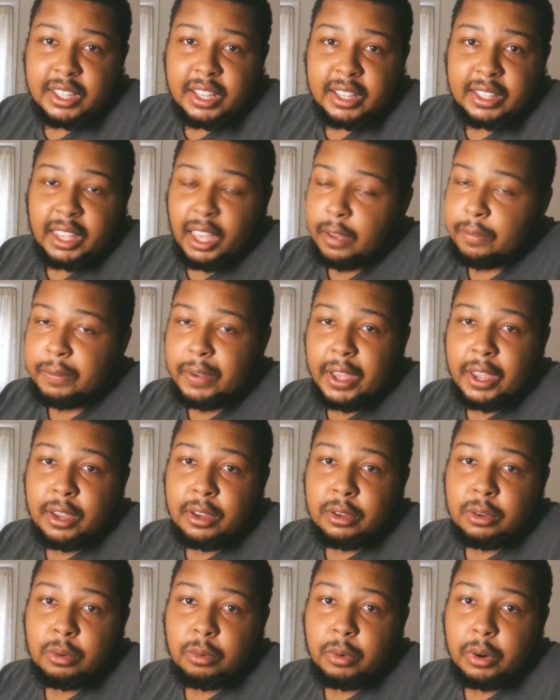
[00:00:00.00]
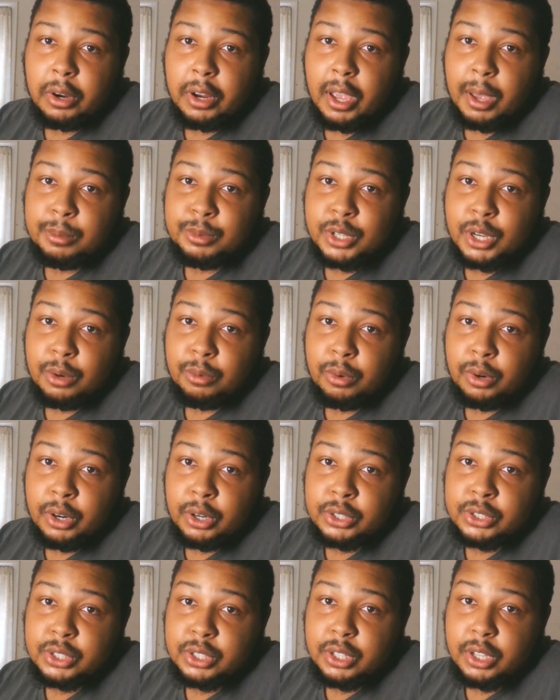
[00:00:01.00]
cafe where MJ
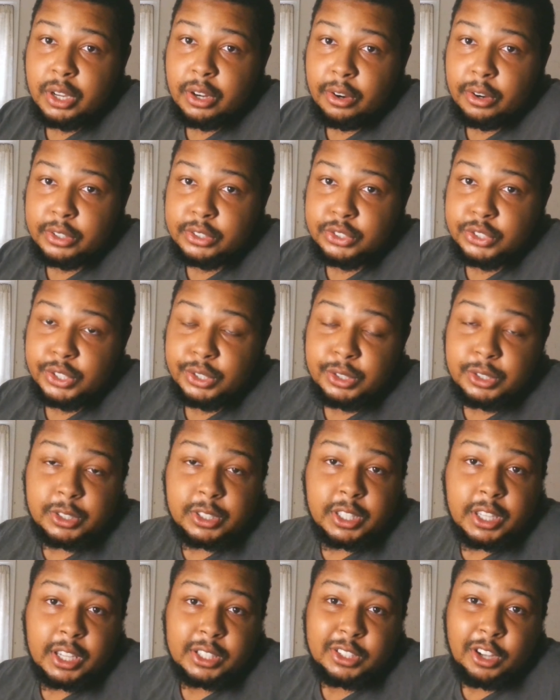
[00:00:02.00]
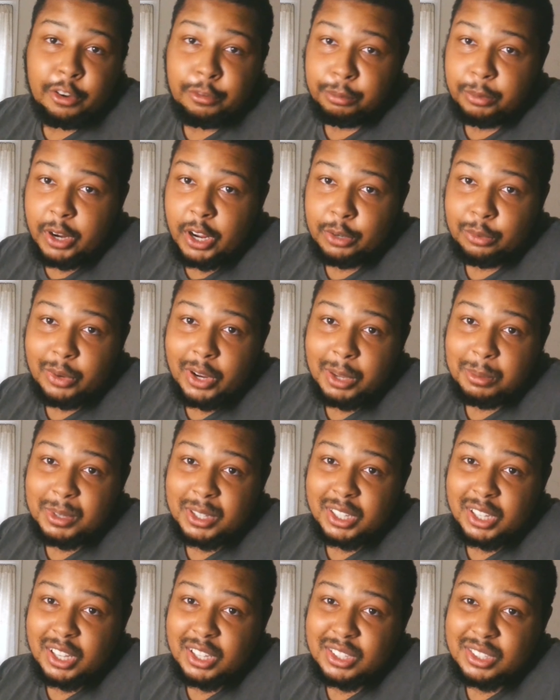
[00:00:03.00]
works. She's kicked off Broadway
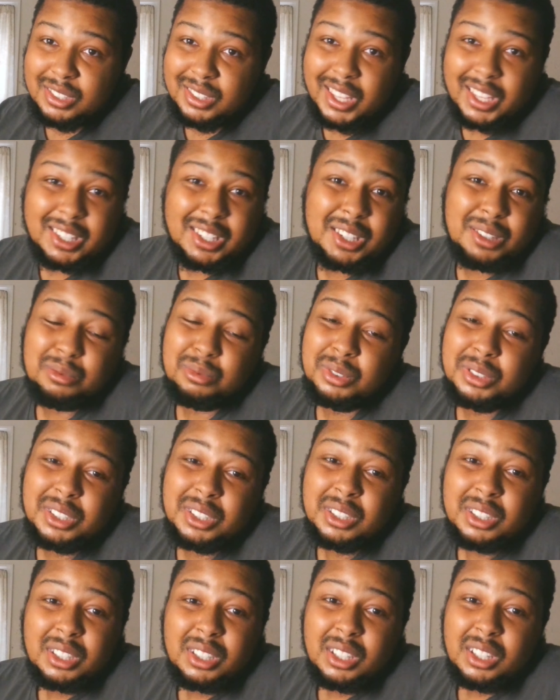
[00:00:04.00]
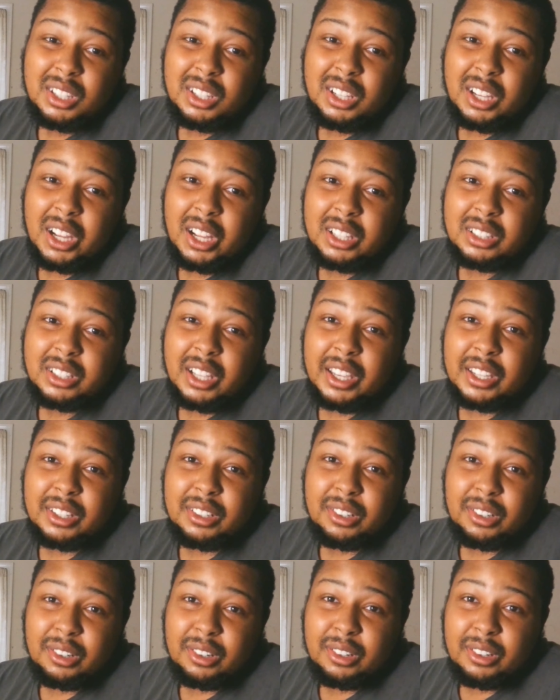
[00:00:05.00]
because they didn't really like
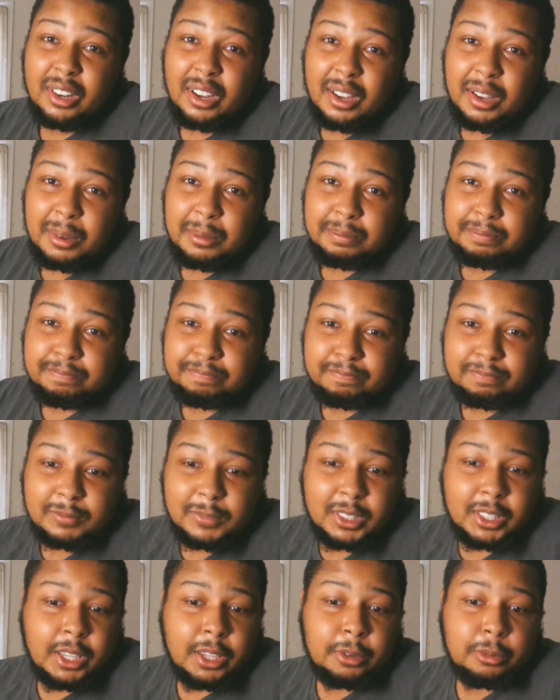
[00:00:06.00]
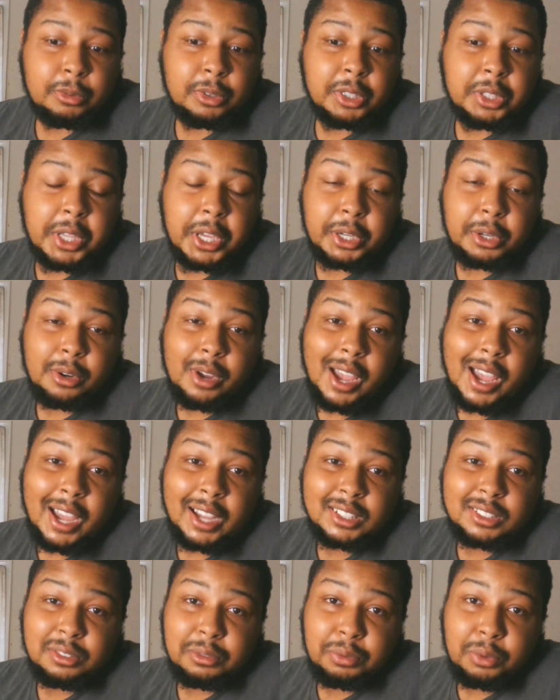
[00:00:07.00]
her. They didn't really like her
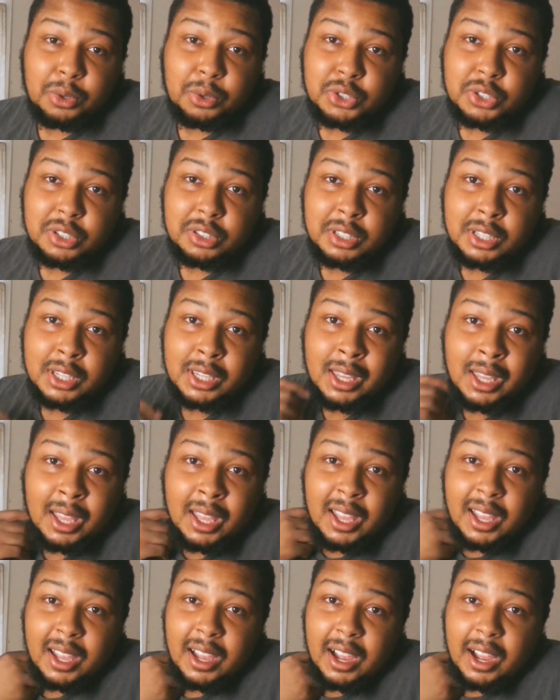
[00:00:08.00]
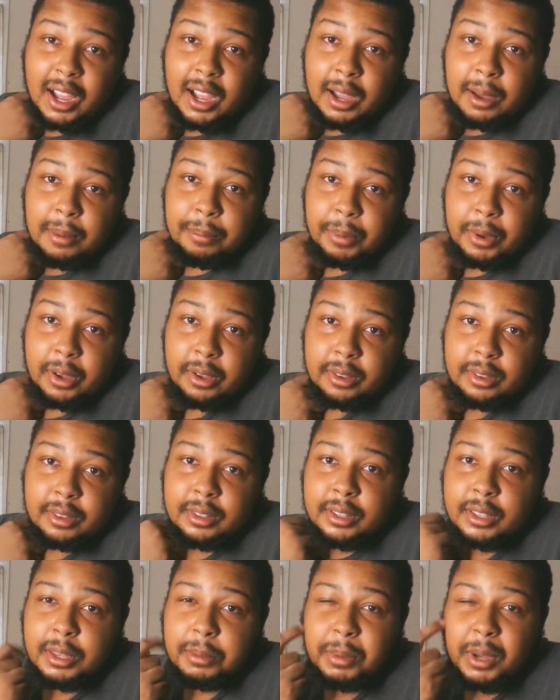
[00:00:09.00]
act, unfortunately.
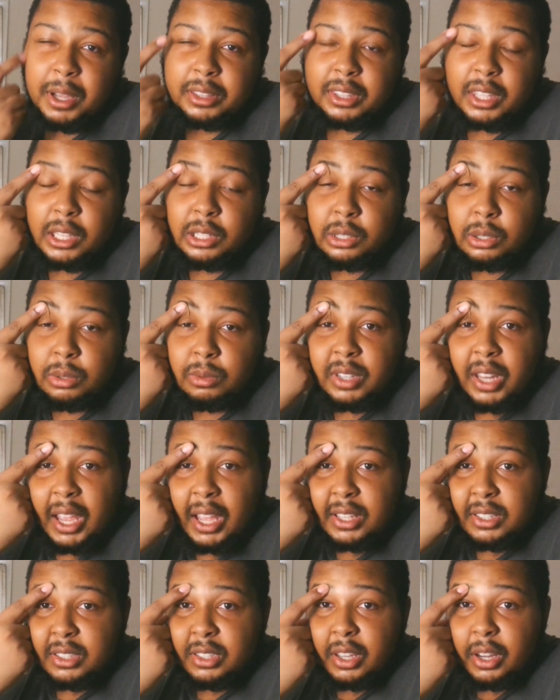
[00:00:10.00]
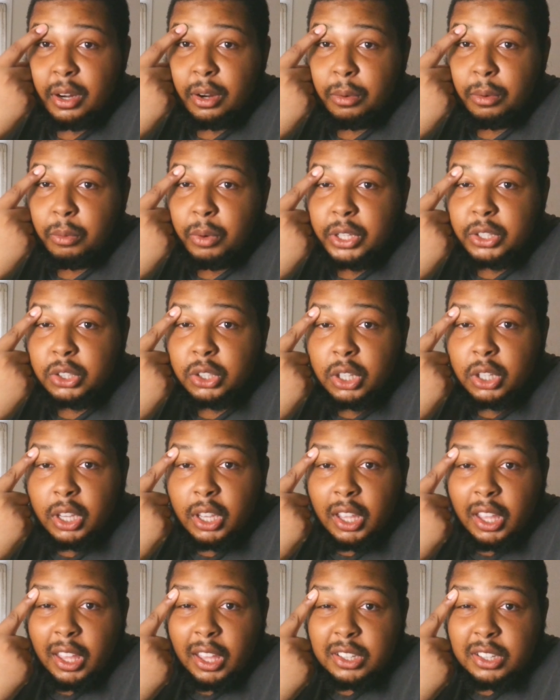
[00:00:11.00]
But they do dance there, which
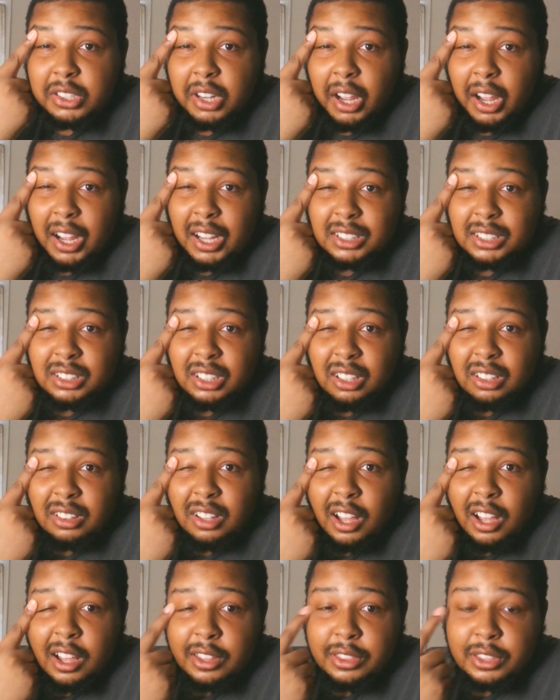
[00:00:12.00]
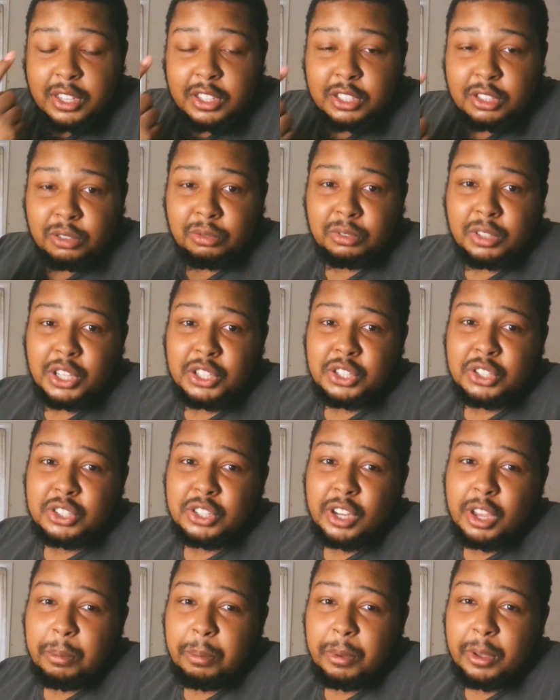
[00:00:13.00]
it's honestly a lot of this
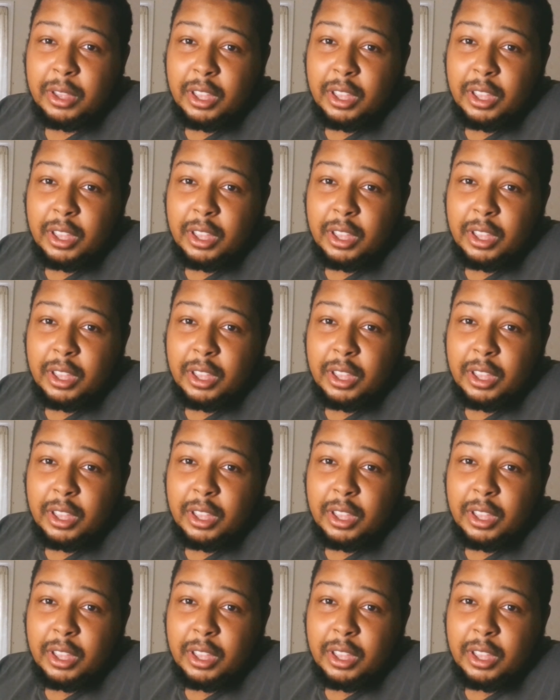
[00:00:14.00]
relationship.